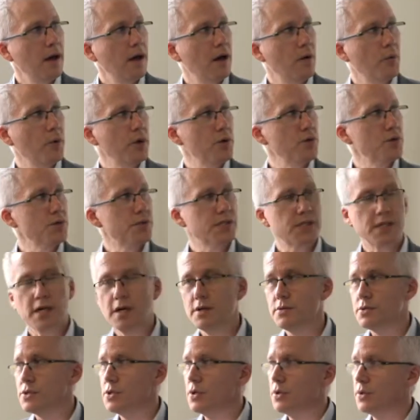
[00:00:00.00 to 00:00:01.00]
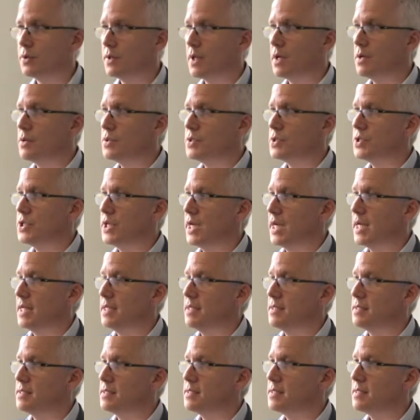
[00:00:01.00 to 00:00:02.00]
We also took those
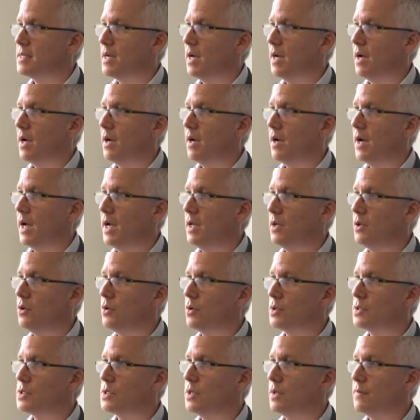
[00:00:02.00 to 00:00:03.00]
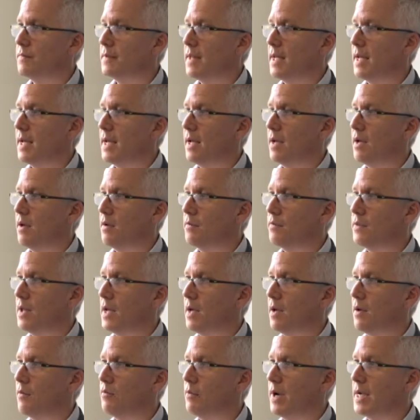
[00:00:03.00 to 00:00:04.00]
genes and looked at
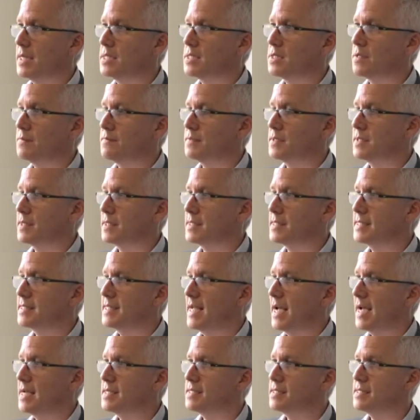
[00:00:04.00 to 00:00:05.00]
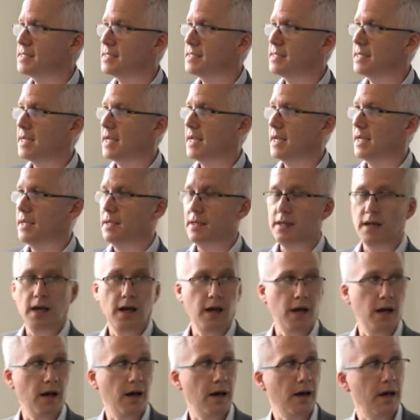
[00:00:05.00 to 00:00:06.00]
their rates of success in
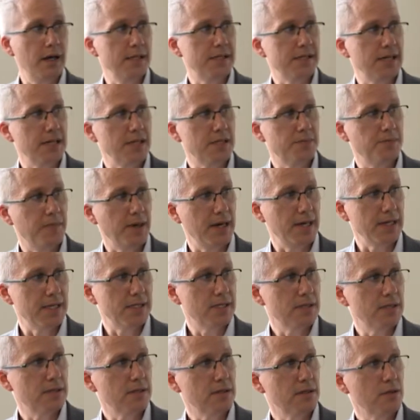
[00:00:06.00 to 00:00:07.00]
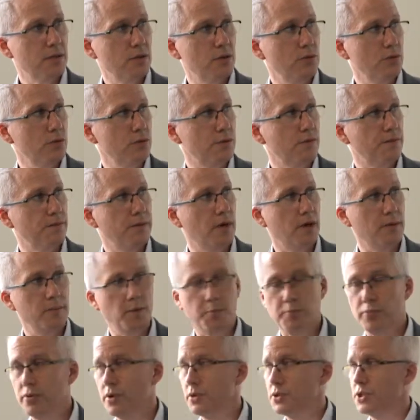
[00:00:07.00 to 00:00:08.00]
a database called
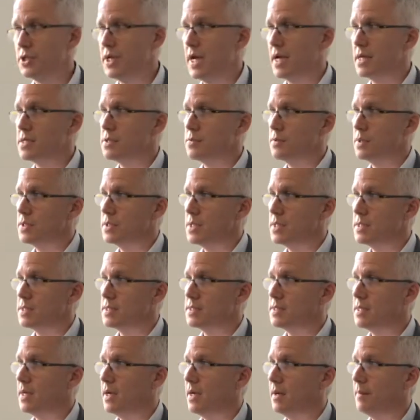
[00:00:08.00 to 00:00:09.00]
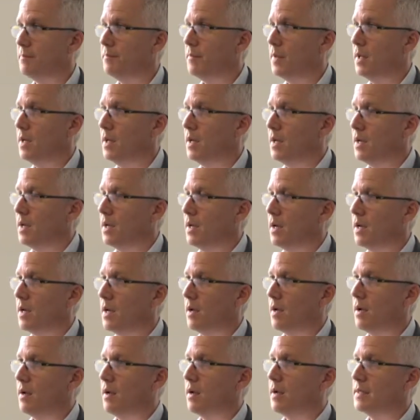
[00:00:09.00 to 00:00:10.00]
PharmaProjects, which is
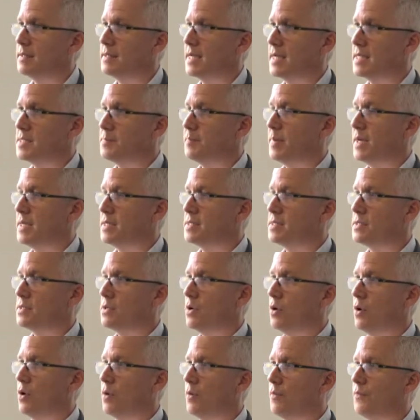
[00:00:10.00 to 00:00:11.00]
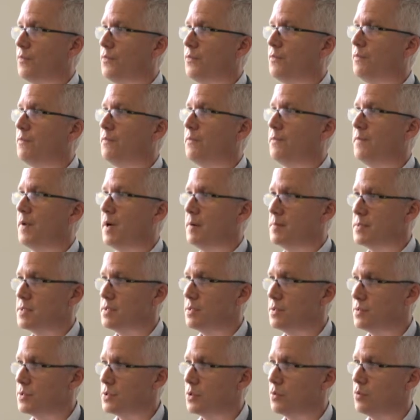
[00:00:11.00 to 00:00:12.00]
a database of
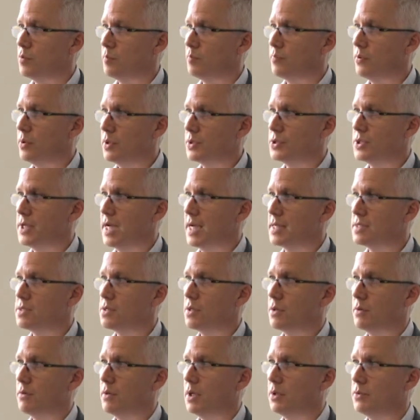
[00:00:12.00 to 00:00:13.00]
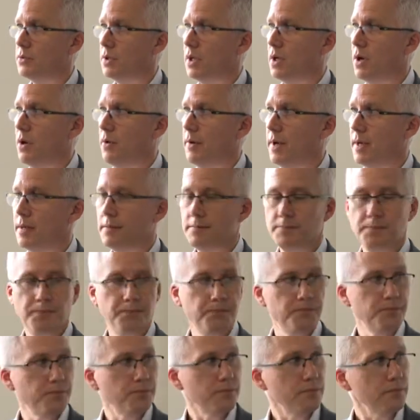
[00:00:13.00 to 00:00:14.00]
pharmaceutical projects that are ongoing.
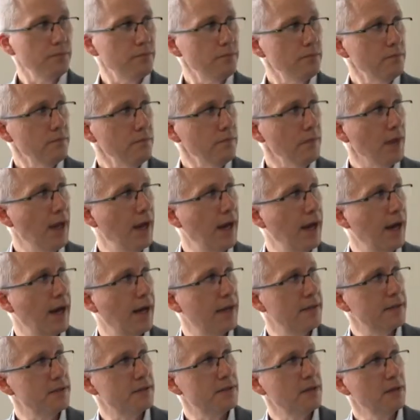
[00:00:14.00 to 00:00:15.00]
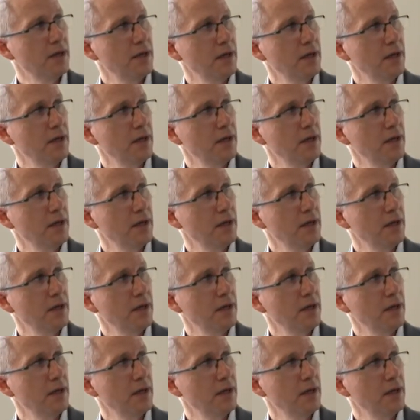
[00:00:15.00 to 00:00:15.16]
And